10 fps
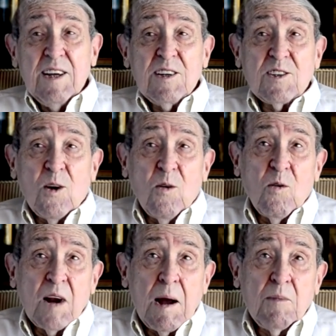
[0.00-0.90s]
So
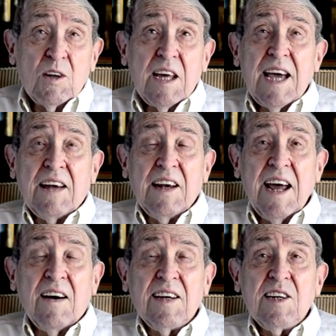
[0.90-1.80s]
what I'm looking at
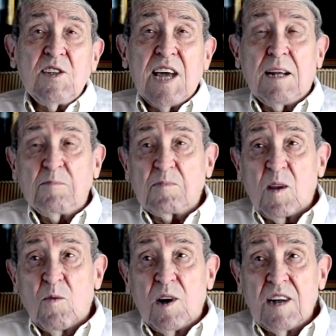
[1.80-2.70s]
now is that
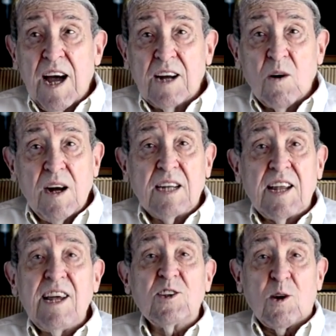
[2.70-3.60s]
we're not going to
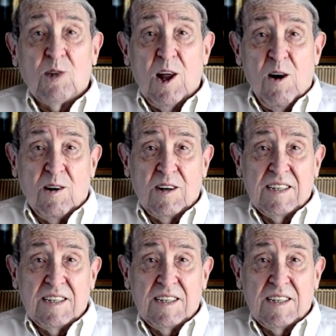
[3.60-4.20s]
take so long.